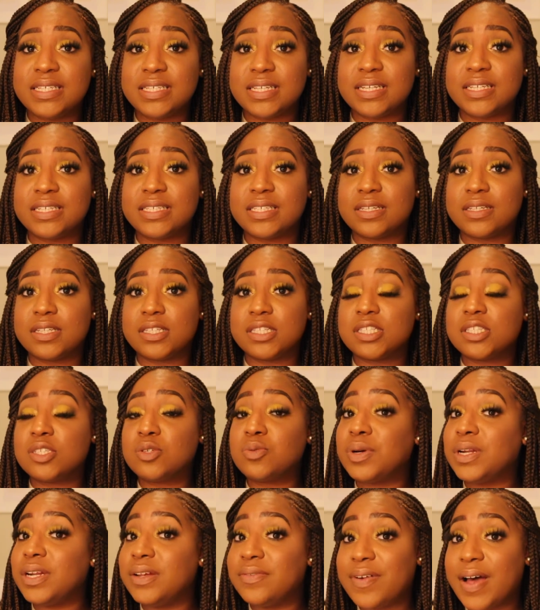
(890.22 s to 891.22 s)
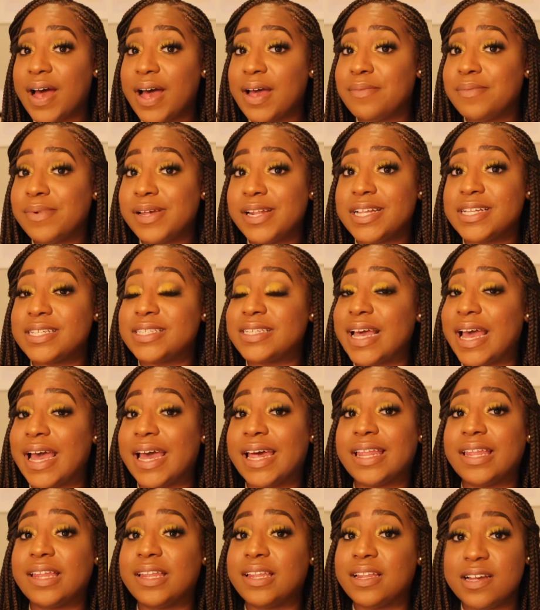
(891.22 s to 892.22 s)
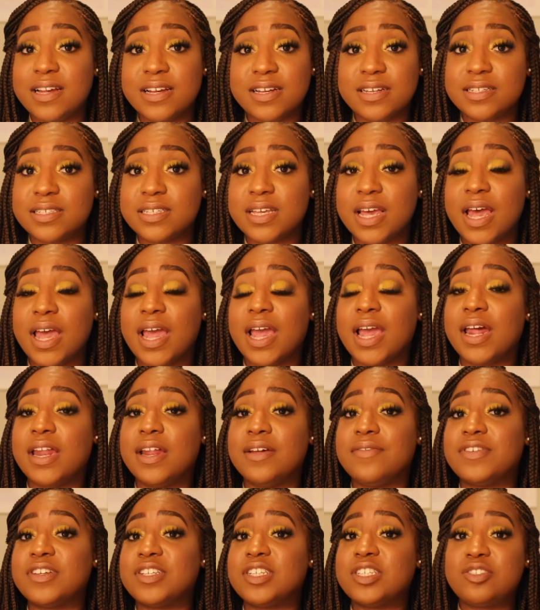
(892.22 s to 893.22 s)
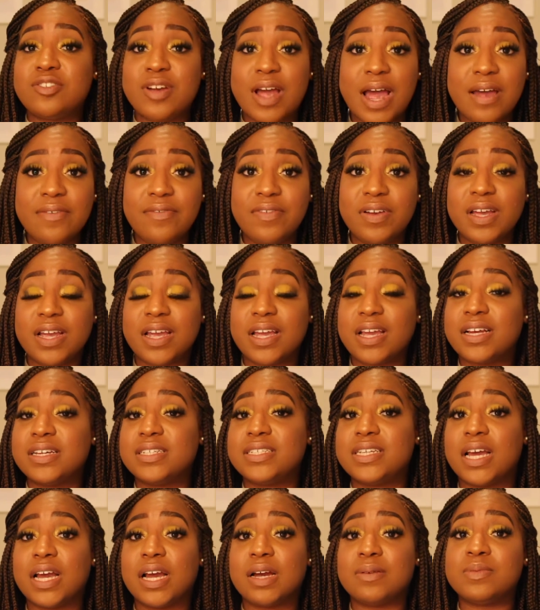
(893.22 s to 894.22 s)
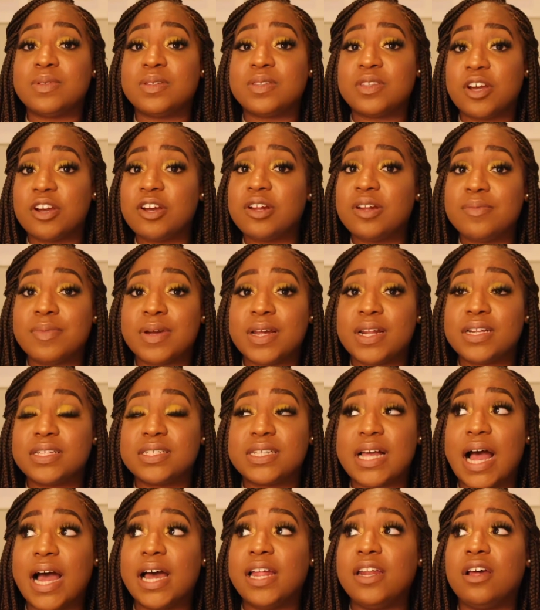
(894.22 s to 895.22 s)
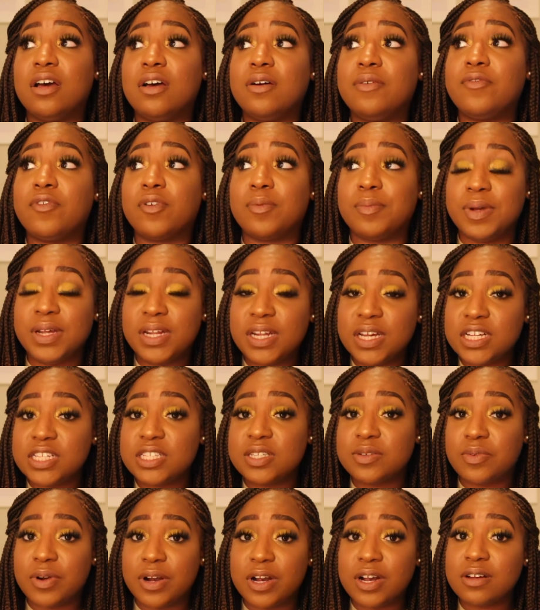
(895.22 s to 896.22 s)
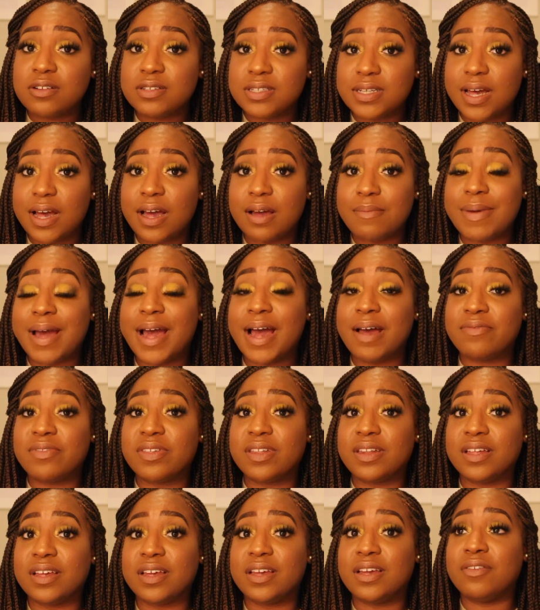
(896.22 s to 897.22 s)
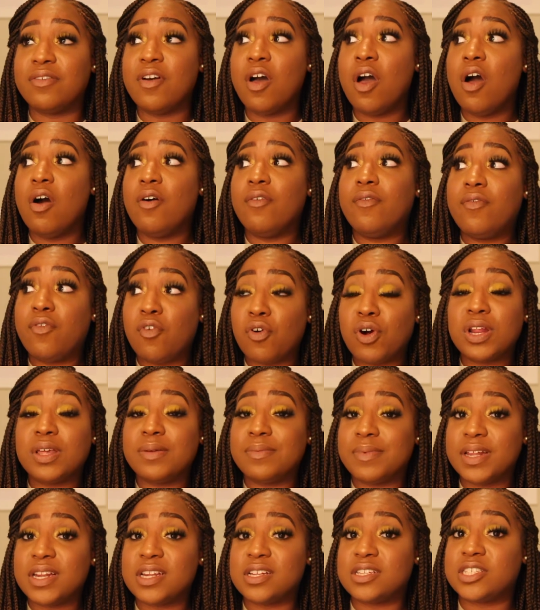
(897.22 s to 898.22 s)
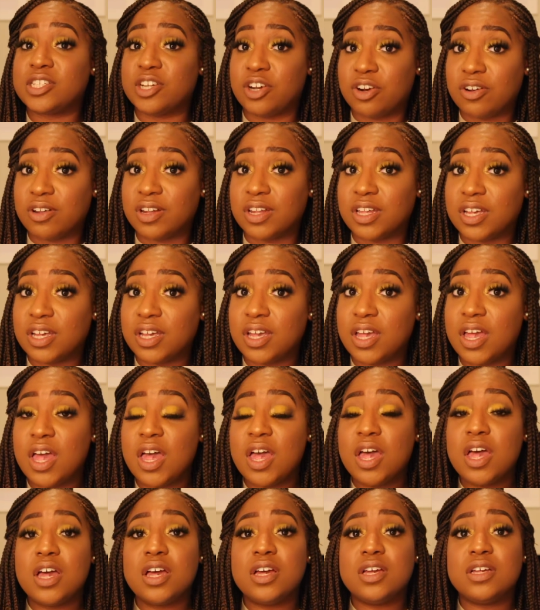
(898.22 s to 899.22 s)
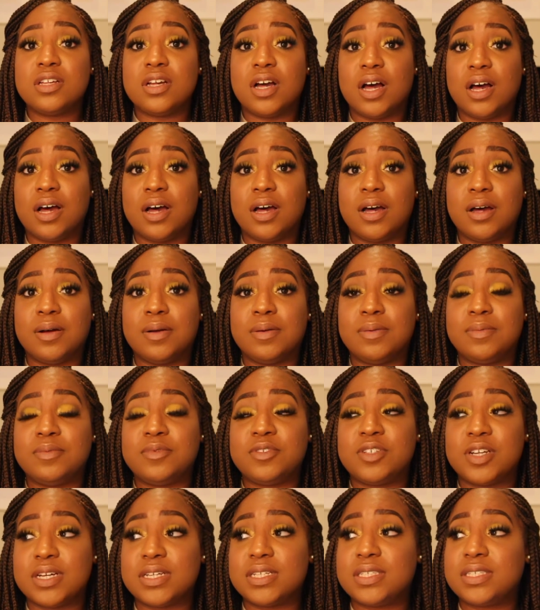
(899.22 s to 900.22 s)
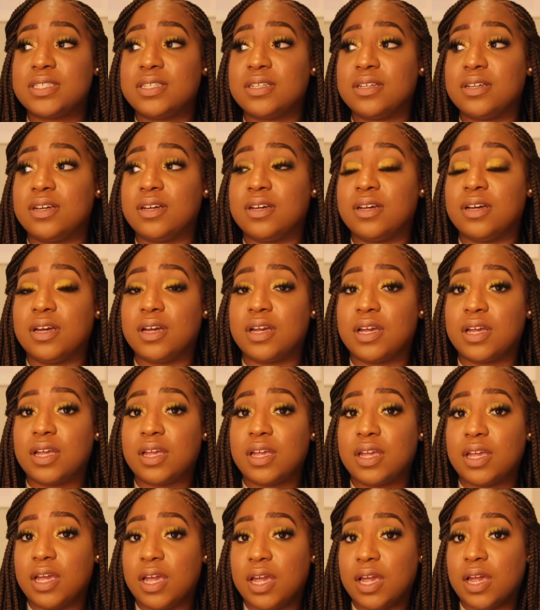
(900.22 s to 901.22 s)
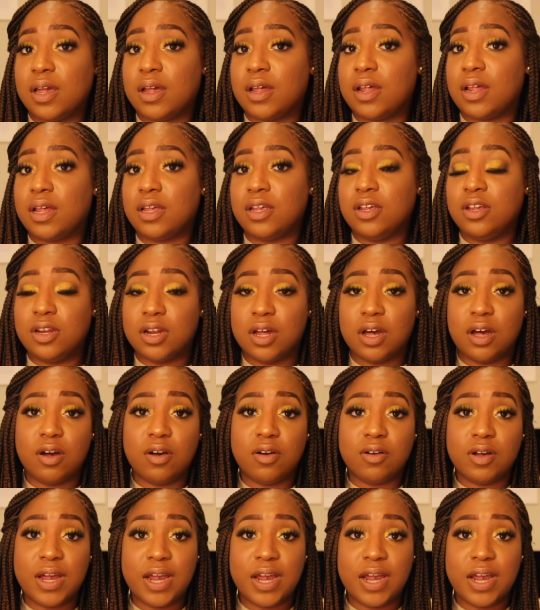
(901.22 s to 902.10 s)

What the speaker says: is 25 minutes at least, and if it's traffic it could take up to 30 minutes. I know for me to get to work on time I have to leave 40 minutes early, just to get, you know,